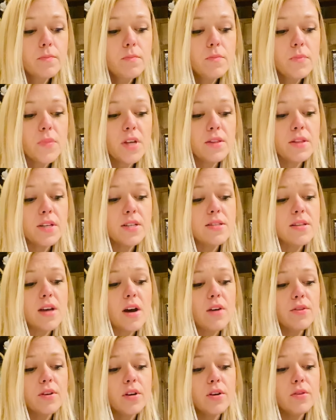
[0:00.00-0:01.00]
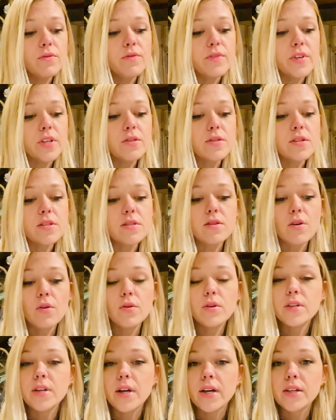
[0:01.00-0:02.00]
The South Node feels a soul
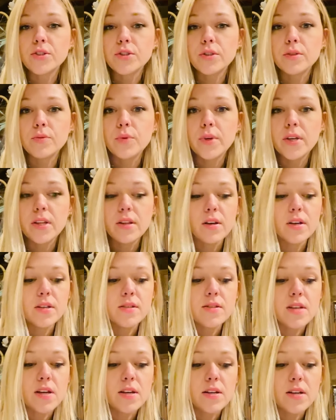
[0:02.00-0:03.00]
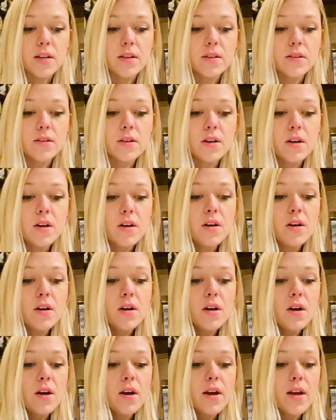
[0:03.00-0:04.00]
connection with Ascendant,
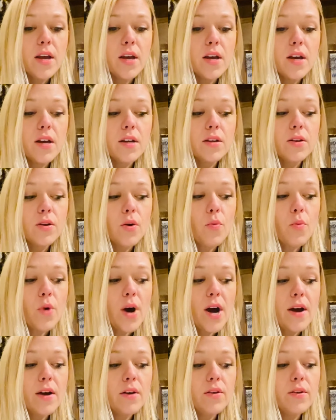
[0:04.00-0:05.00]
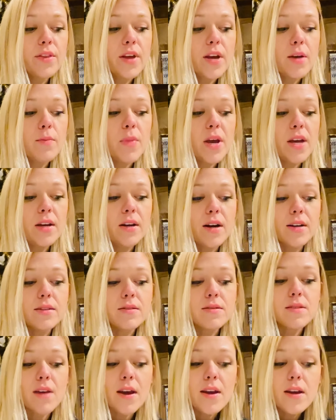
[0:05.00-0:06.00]
and while they may not
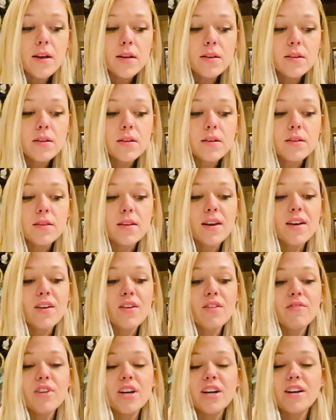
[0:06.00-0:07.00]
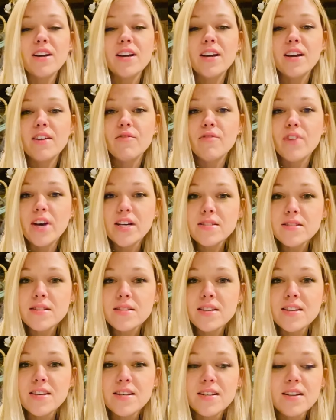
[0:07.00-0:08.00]
say it, they are very
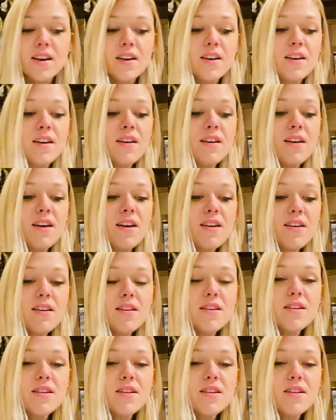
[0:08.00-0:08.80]
invested and